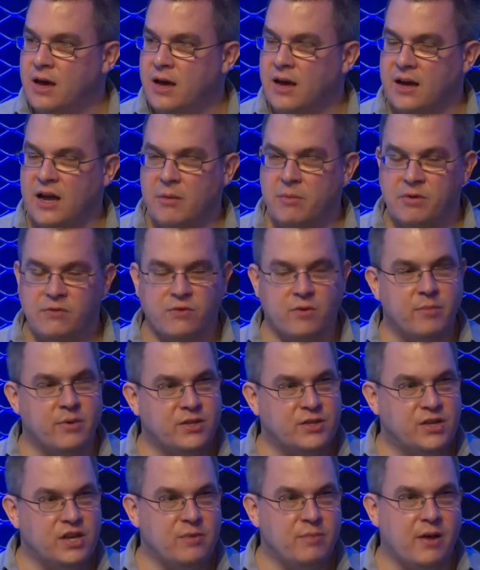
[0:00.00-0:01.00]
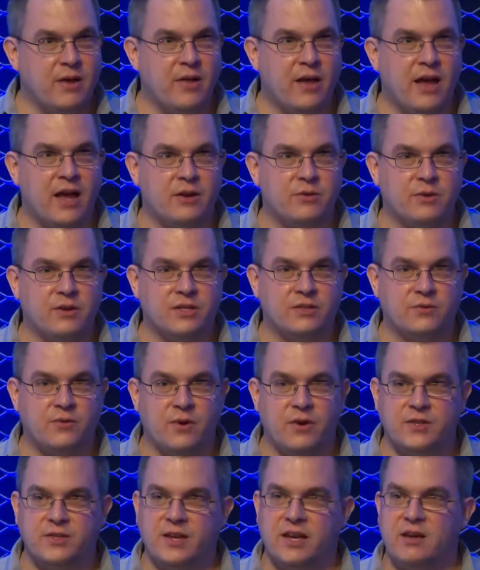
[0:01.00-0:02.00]
coming from a Gmail address, for
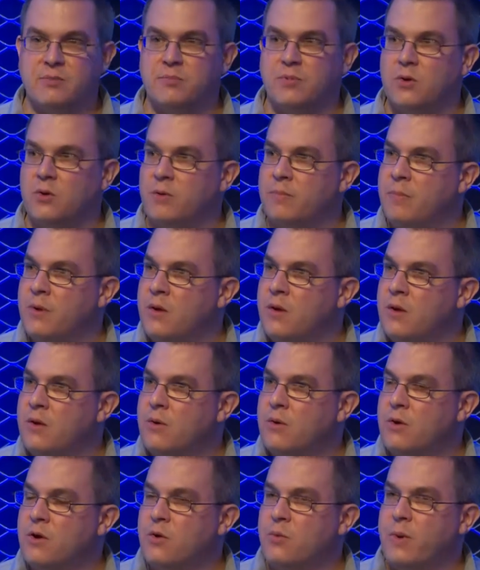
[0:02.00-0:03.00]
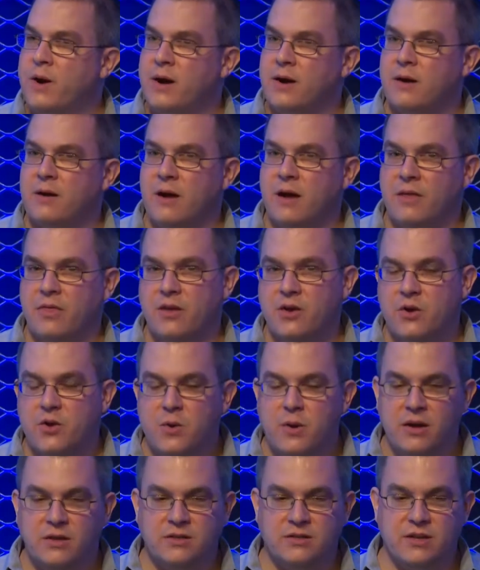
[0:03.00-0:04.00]
example, or where the
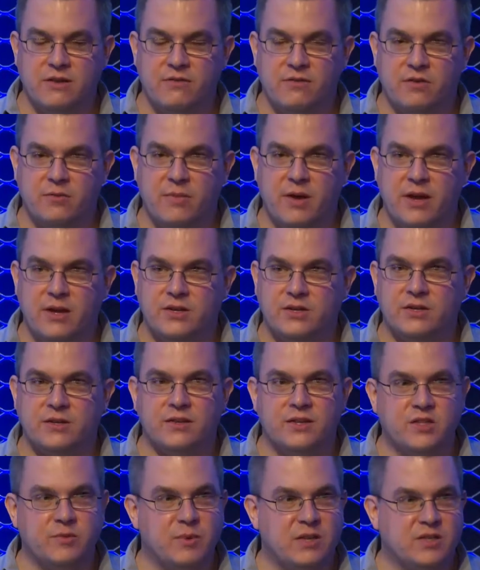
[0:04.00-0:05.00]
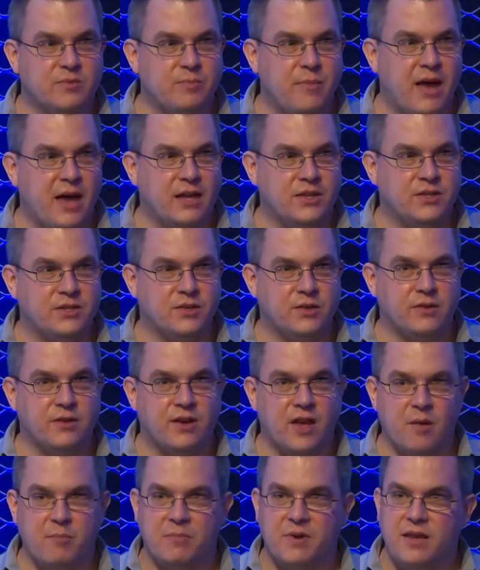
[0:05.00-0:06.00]
WHOIS information is mismatched, so the
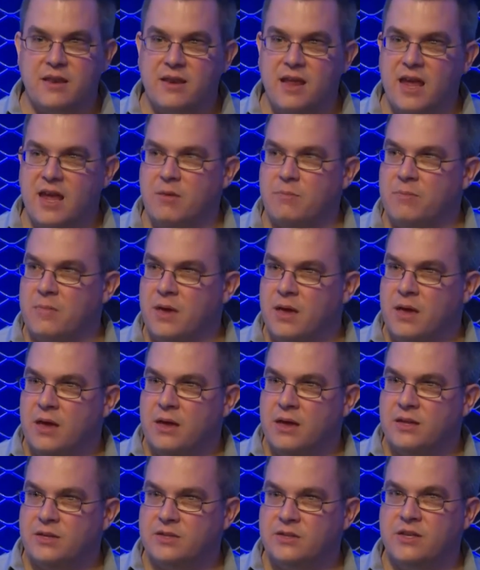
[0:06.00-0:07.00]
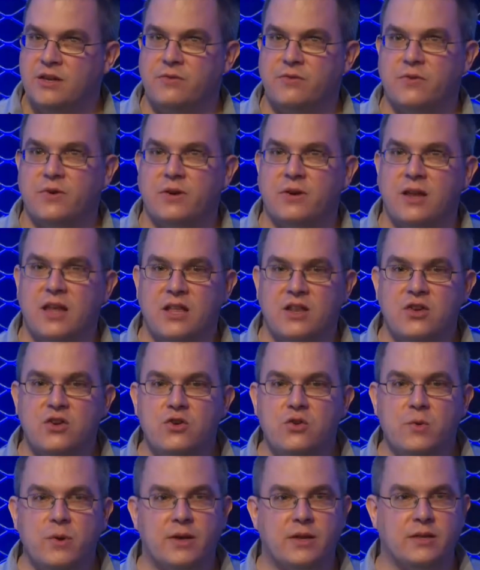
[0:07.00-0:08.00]
company name is different in
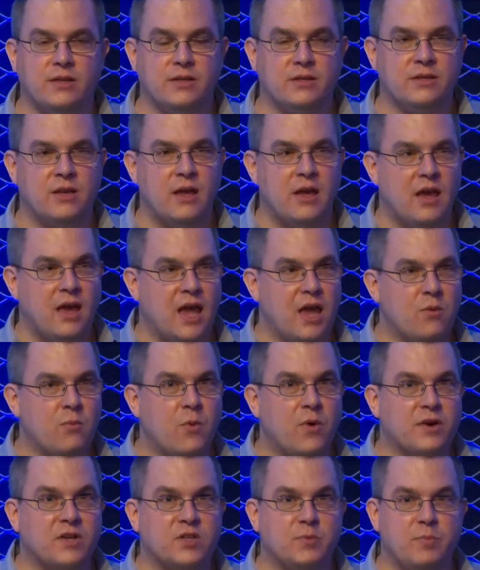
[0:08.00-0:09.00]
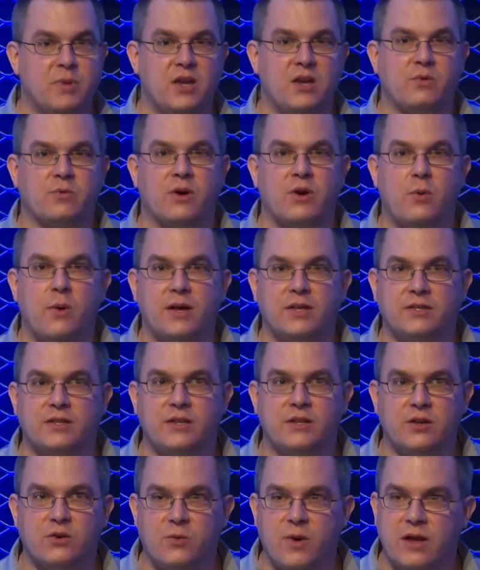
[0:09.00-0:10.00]
WHOIS and what is being requested
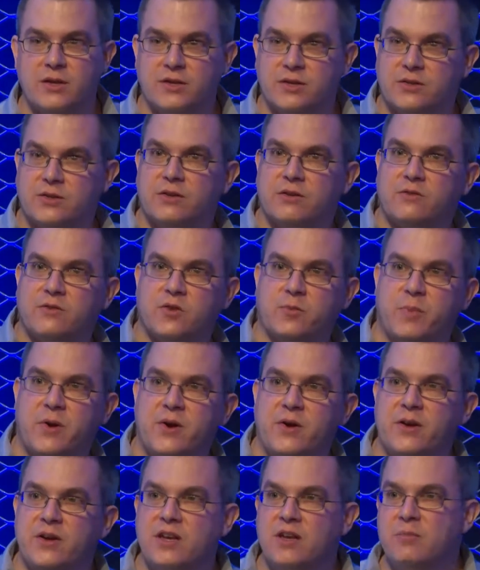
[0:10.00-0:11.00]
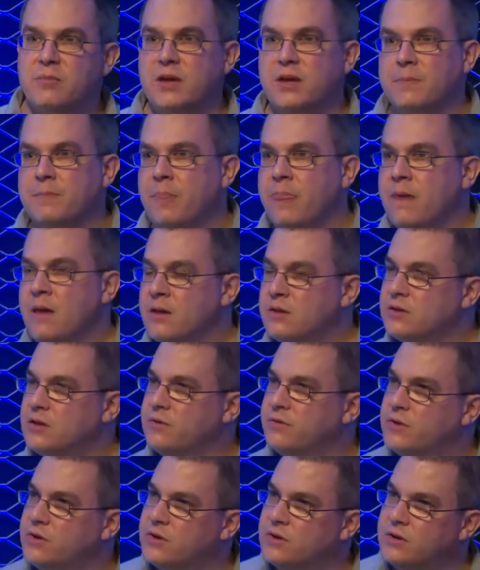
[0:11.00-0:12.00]
to register for PeeringDB. So
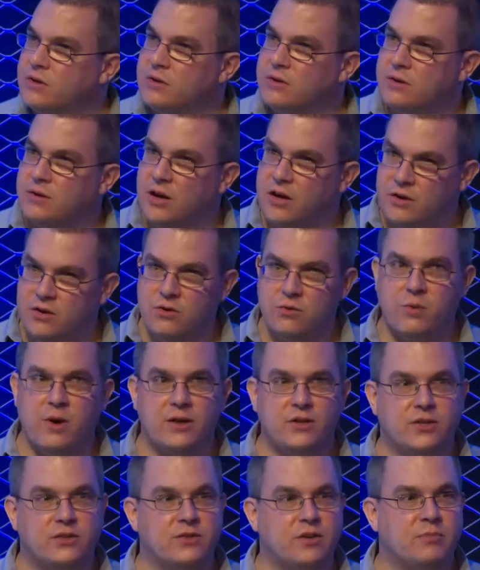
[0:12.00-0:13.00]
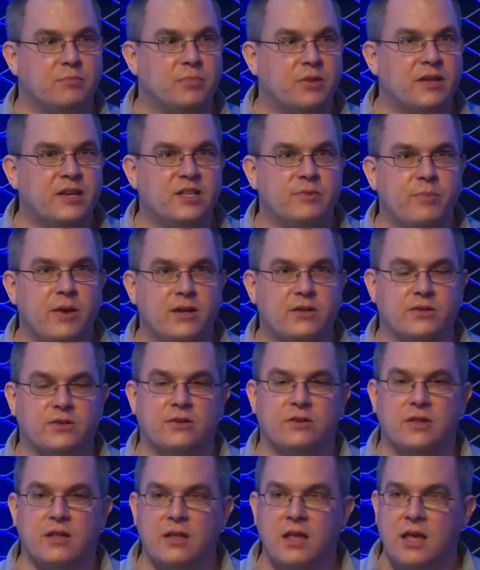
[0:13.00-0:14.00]
if you're a new registrant, please make
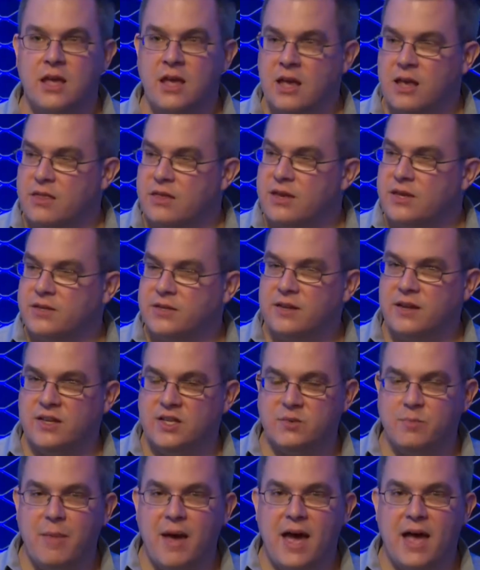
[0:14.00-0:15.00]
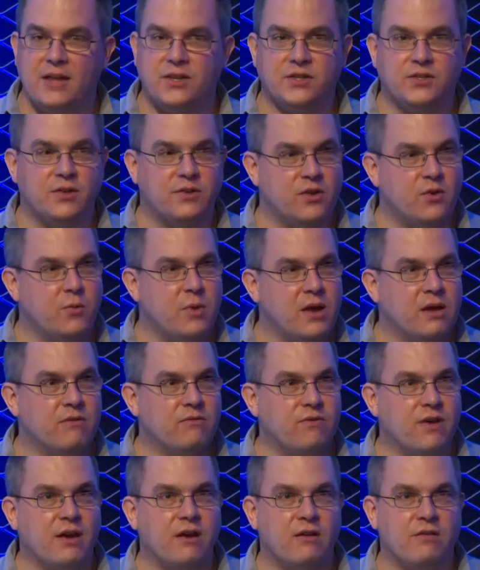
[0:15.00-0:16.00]
sure that these things match so that we can
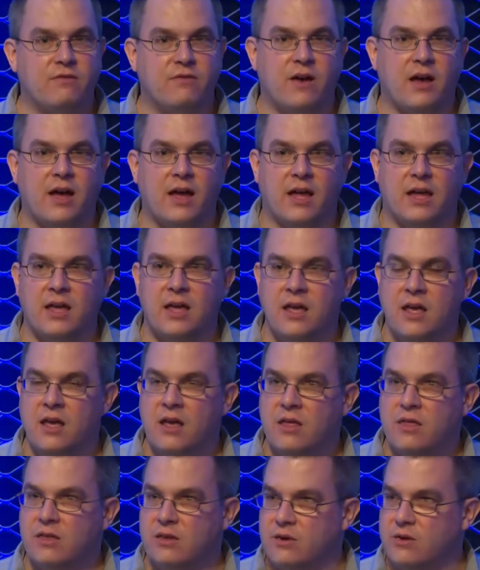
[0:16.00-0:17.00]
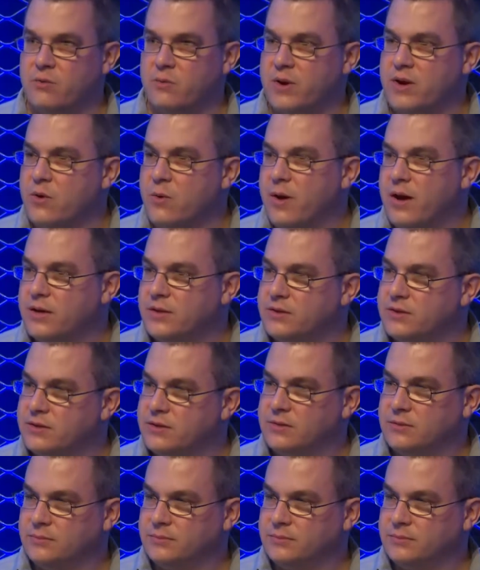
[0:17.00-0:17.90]
verify the request.